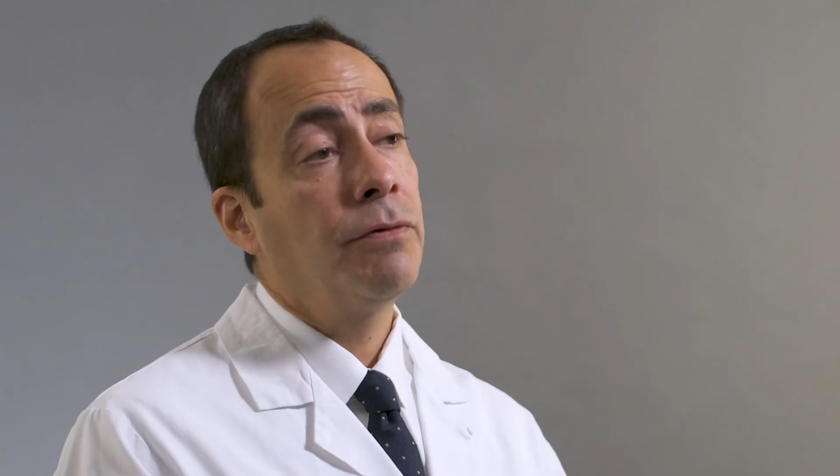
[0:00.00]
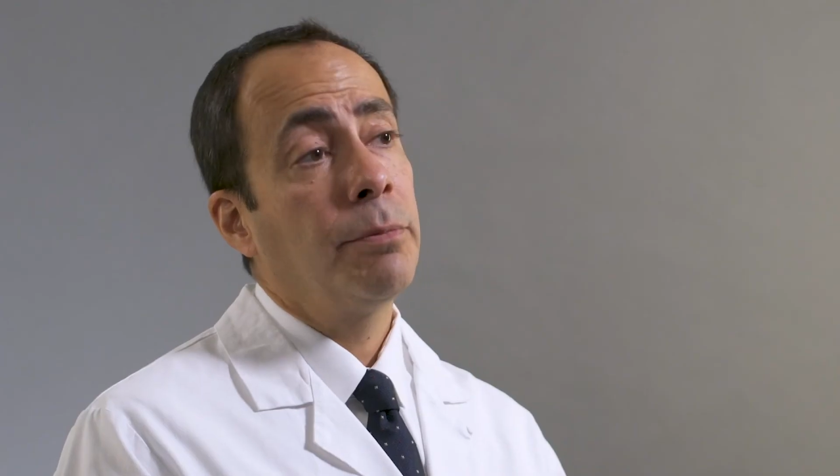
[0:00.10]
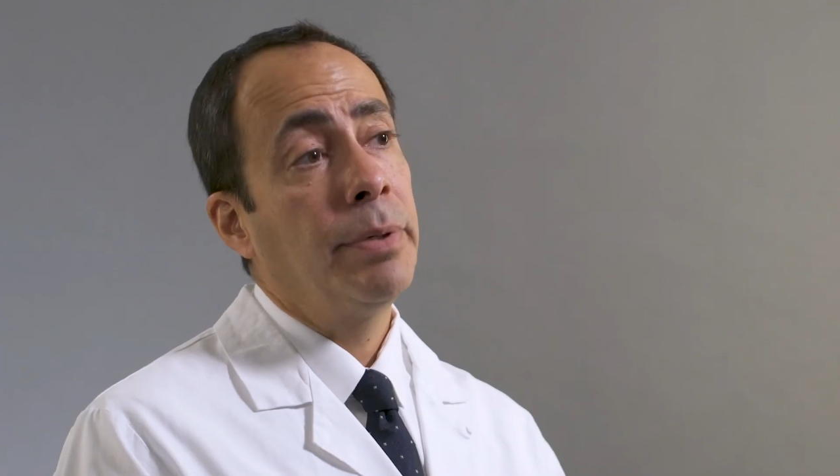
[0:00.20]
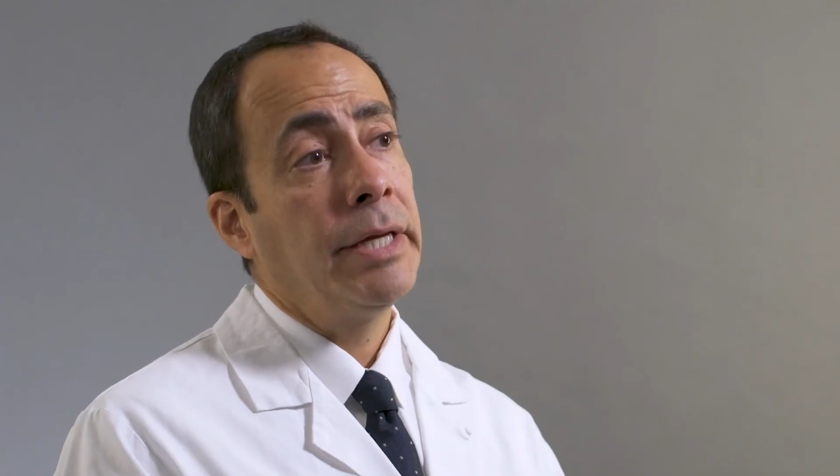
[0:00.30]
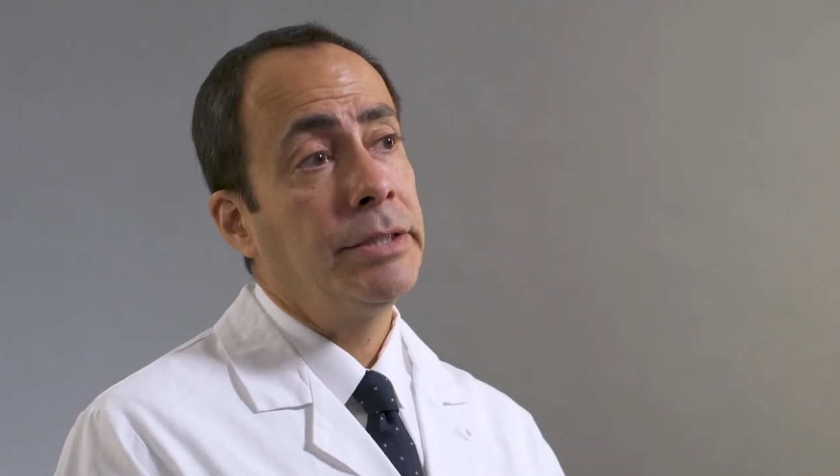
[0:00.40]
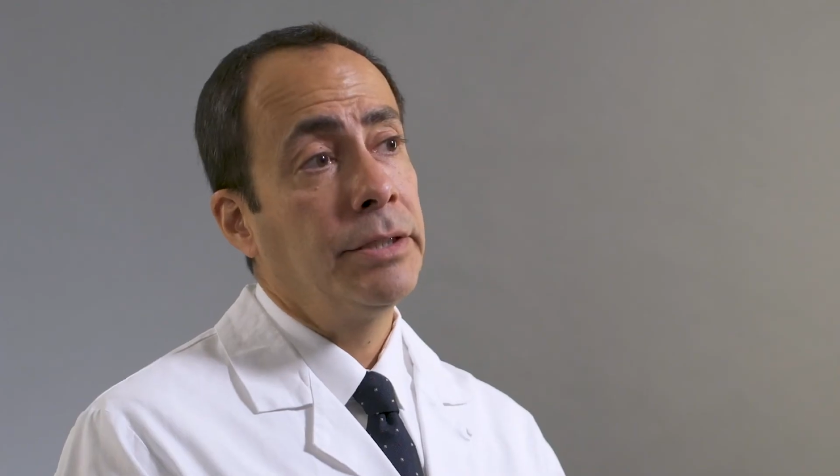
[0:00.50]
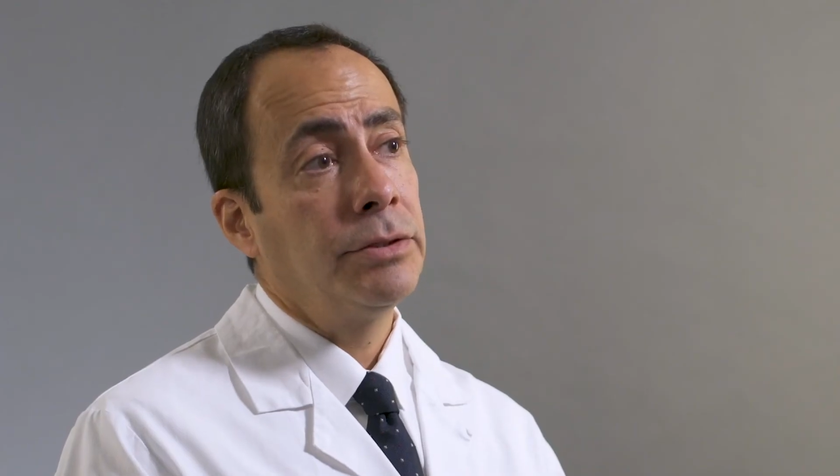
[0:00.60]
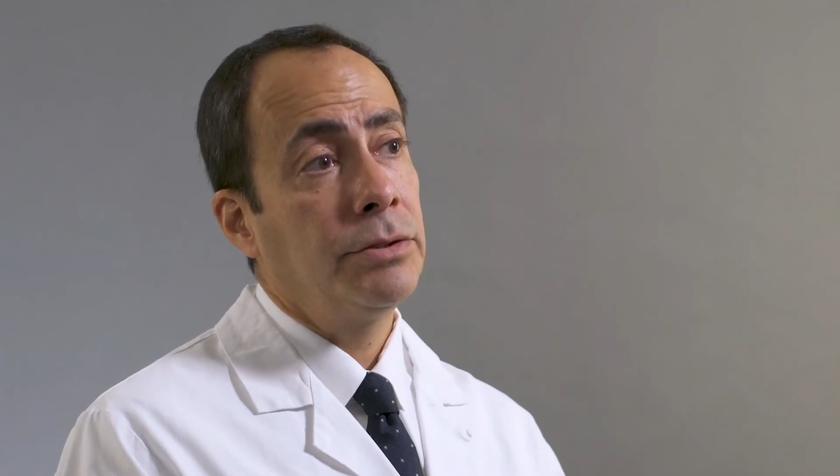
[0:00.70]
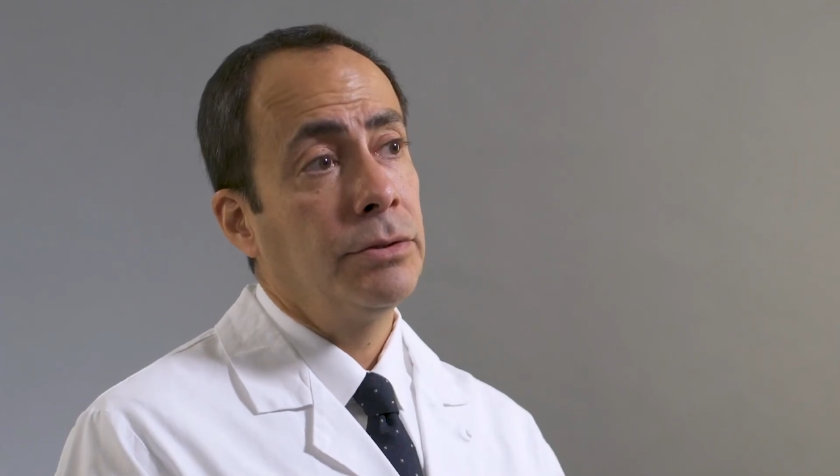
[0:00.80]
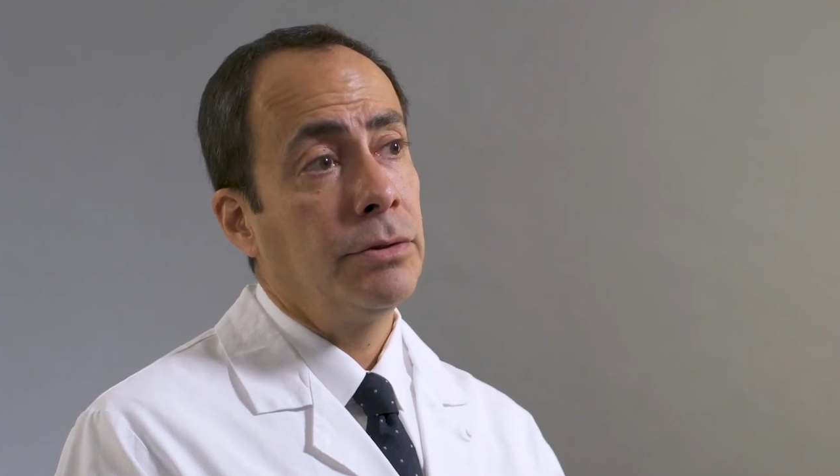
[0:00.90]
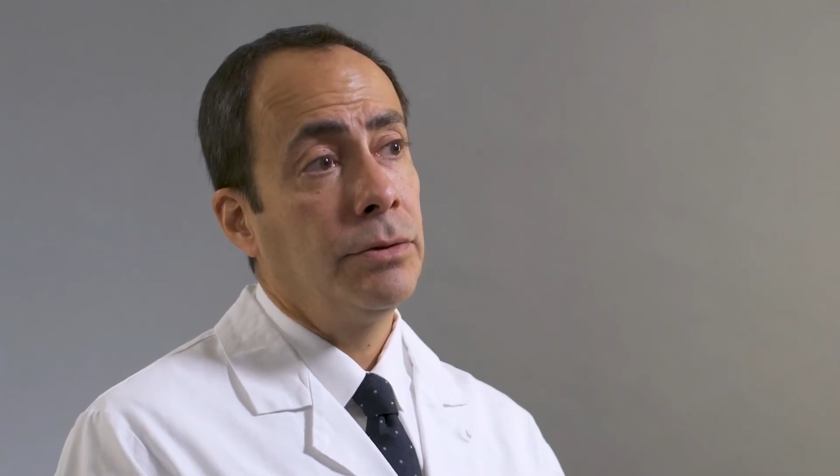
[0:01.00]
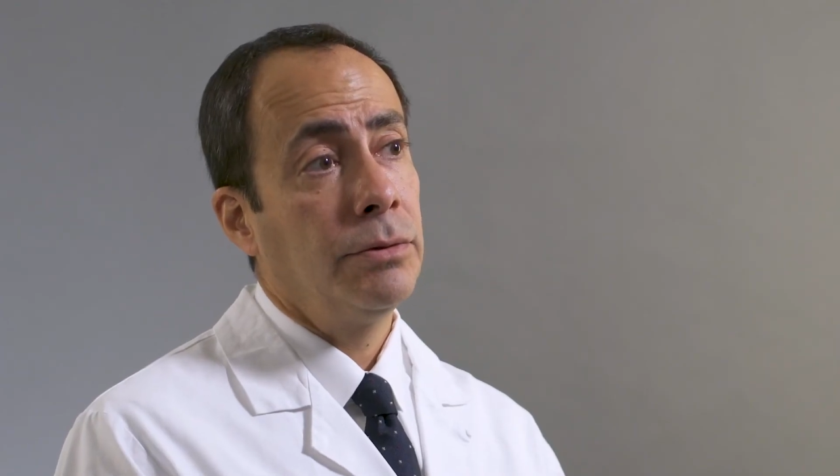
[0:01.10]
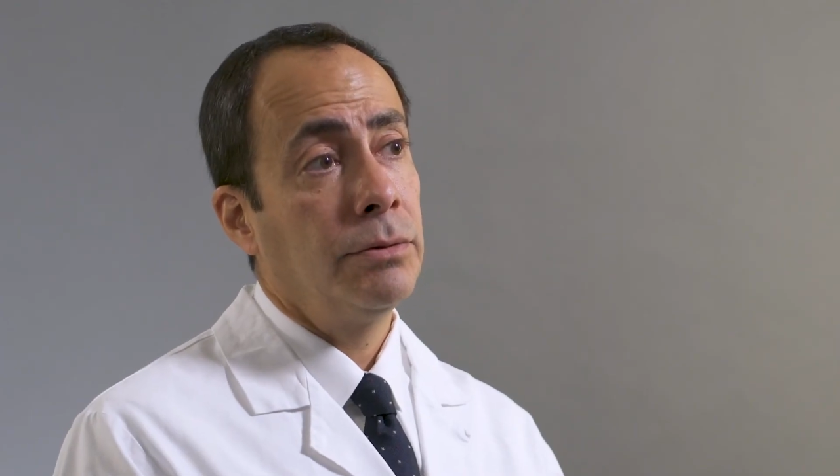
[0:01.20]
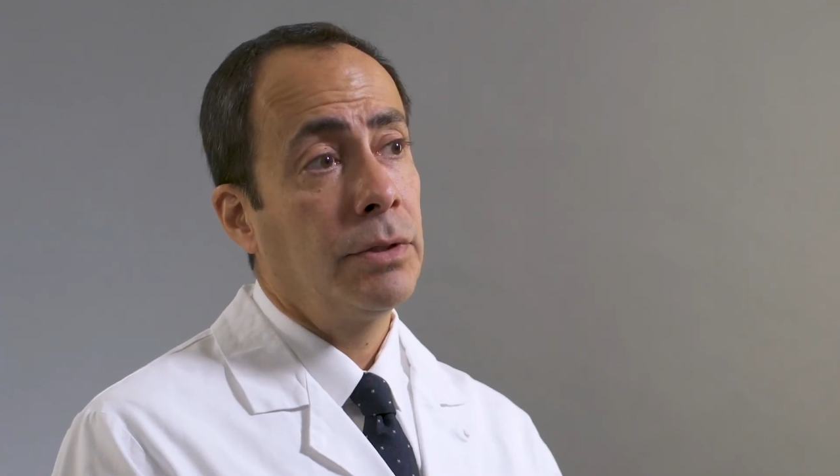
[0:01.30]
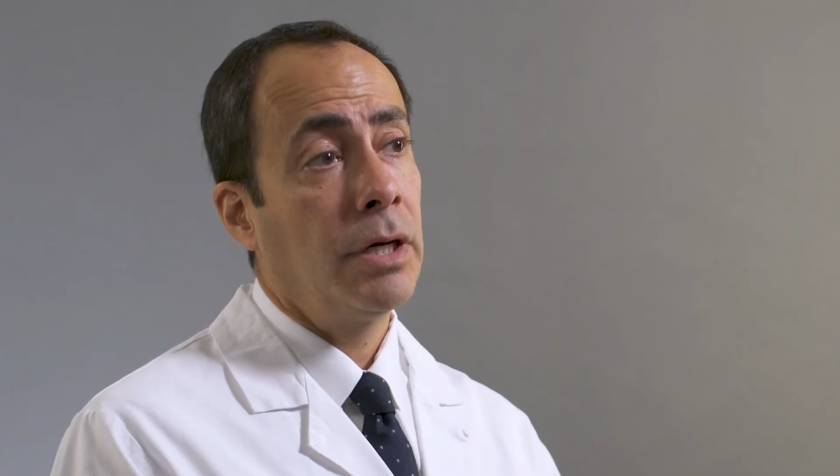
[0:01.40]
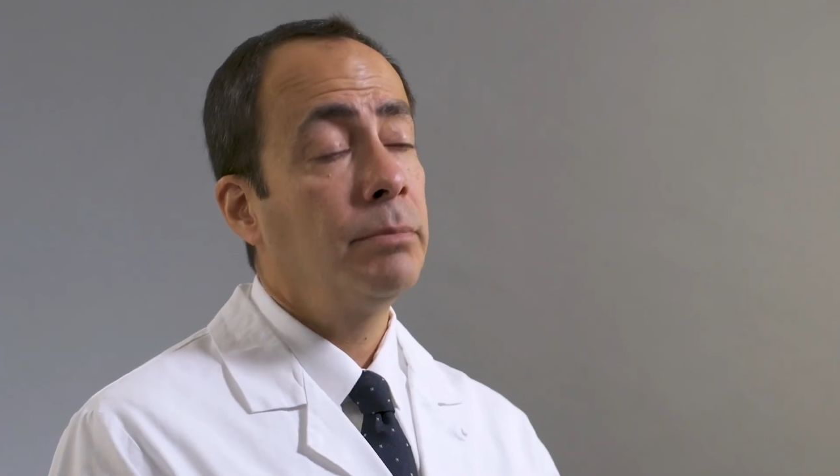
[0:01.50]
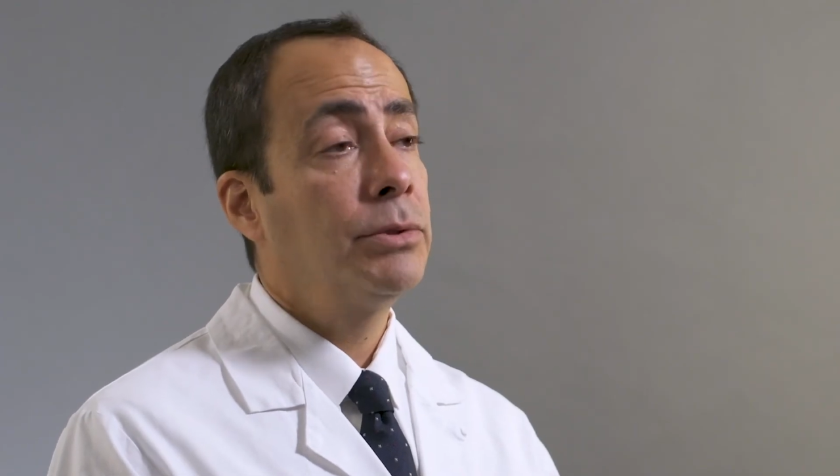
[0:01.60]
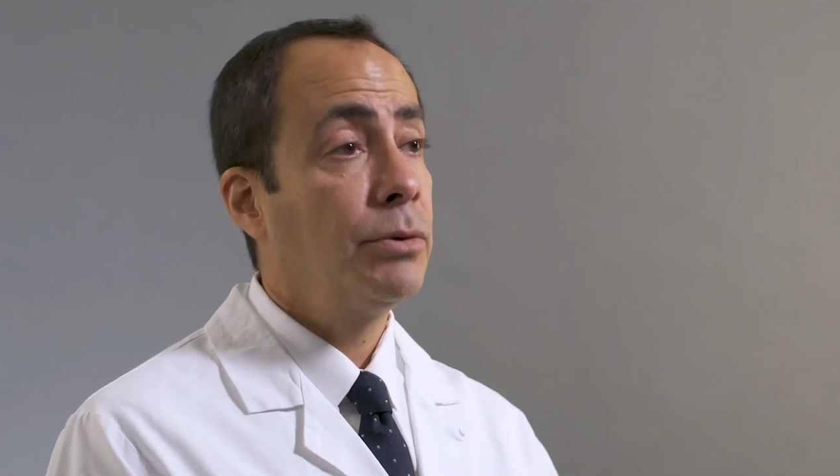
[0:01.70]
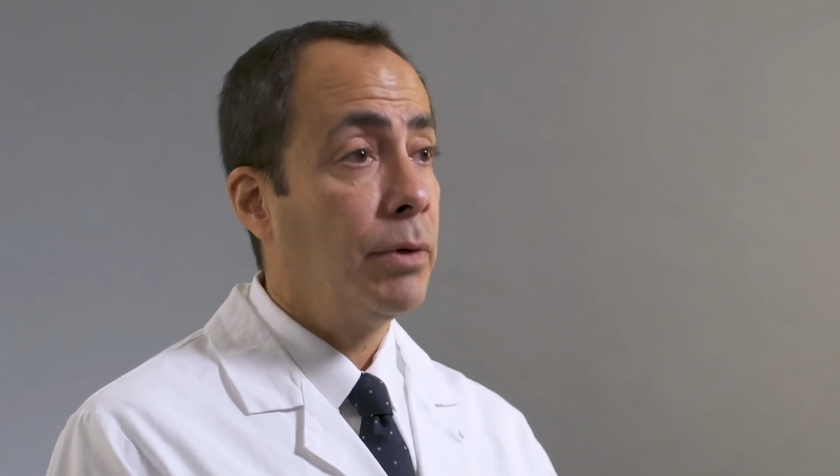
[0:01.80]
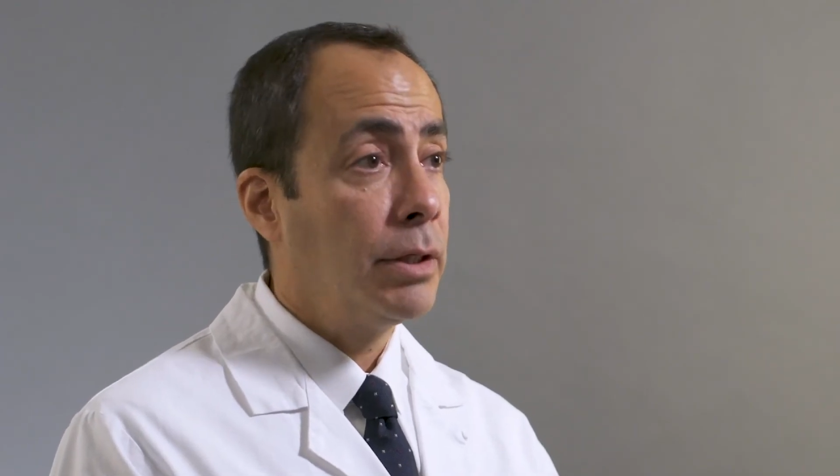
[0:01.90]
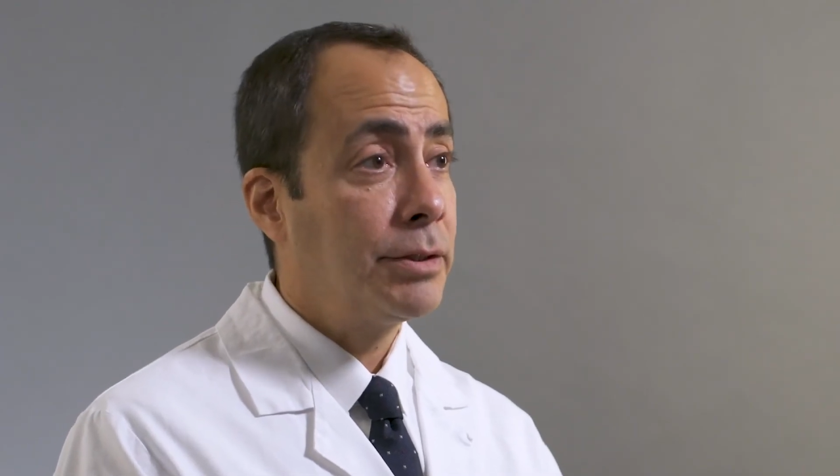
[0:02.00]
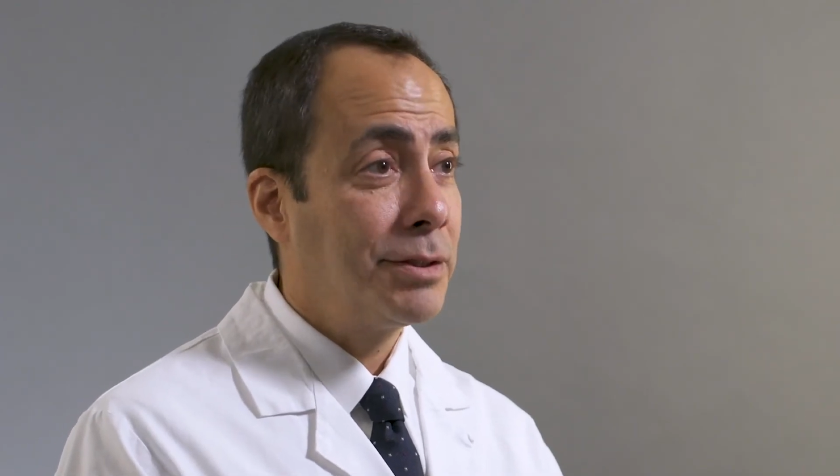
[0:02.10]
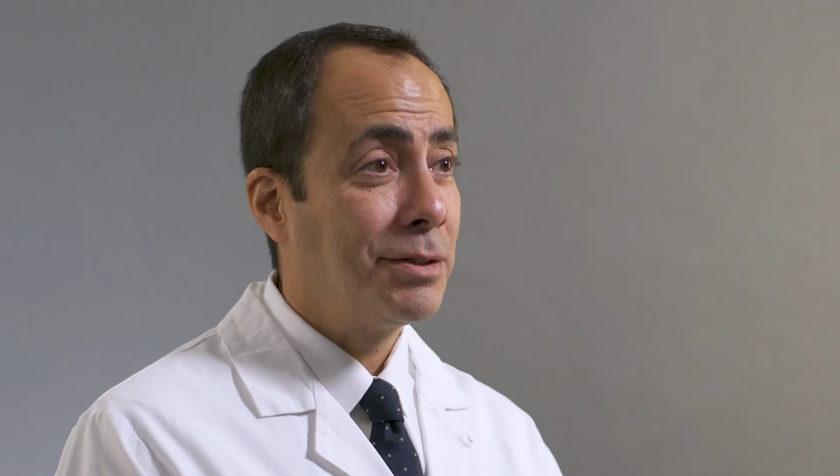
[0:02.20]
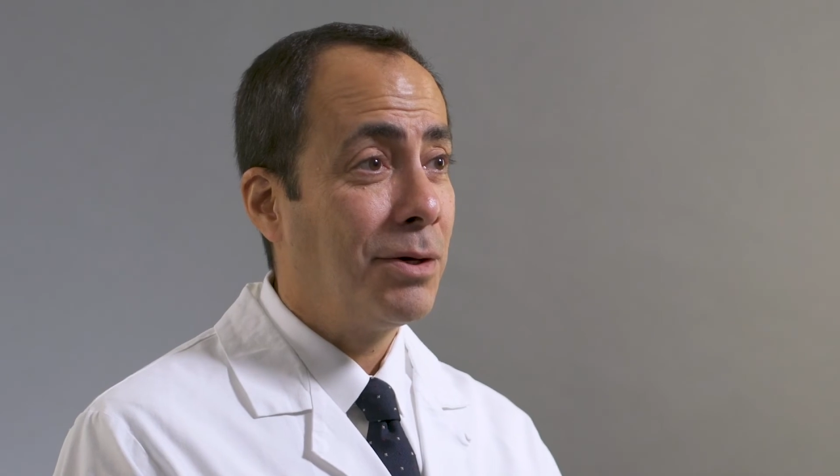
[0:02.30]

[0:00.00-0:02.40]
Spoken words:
of the patients who come to us